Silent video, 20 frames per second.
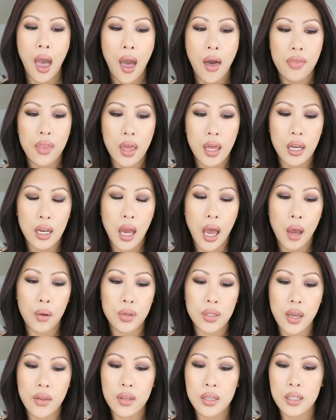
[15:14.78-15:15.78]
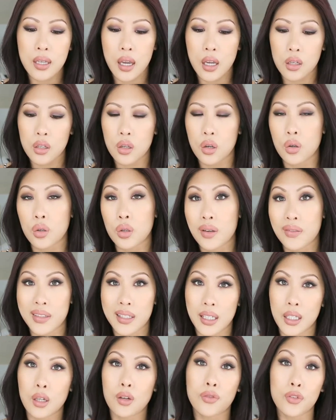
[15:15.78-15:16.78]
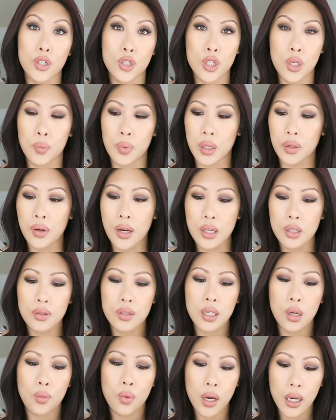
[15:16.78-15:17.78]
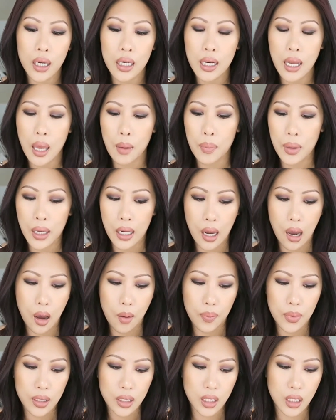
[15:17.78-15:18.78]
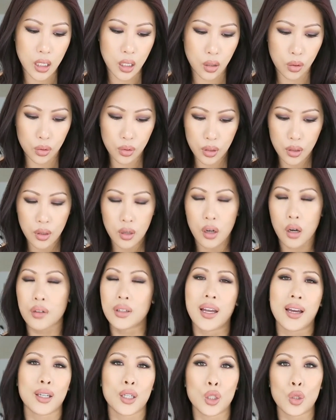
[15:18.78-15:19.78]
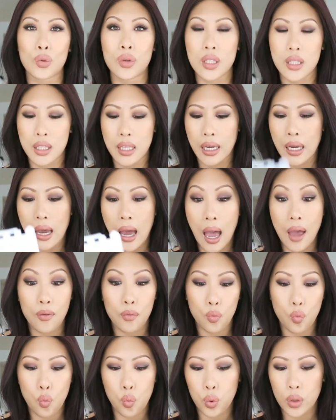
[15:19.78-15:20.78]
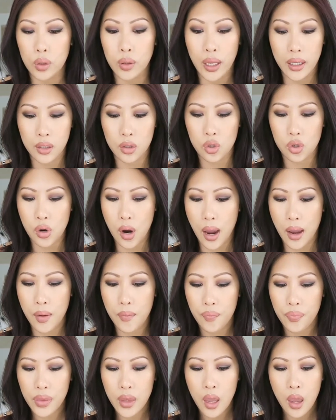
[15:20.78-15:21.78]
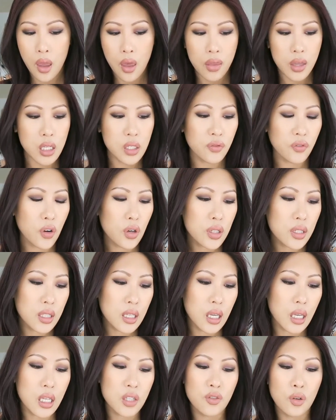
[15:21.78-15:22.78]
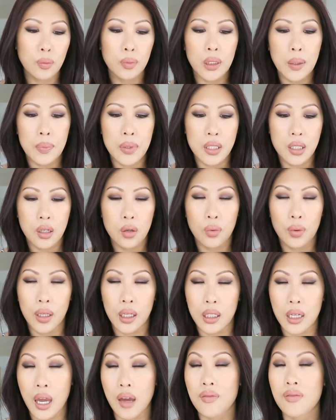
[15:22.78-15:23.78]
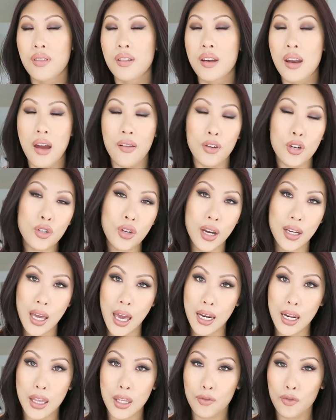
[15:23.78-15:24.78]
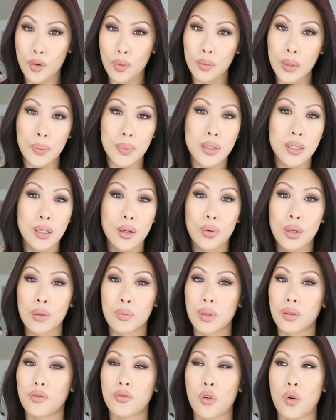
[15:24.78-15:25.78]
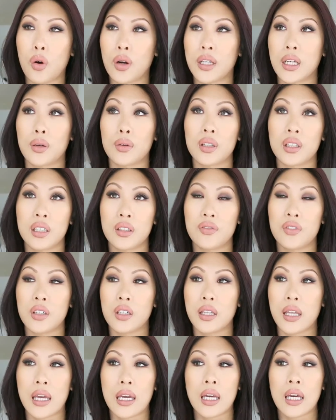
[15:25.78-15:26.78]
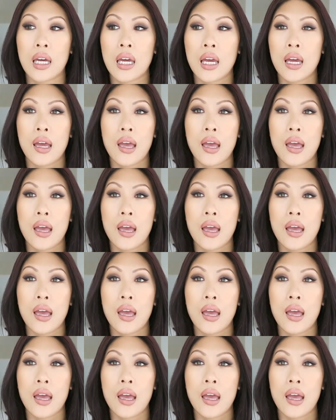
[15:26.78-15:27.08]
And then I was on the site, you know, you have to get your free shipping, right? So I was like, what can I pick up that's cute? Or not cute, that like I would like to try. This first thing is from Lipstick Queen. I've never tried anything from Lipstick Queen before and I really feel like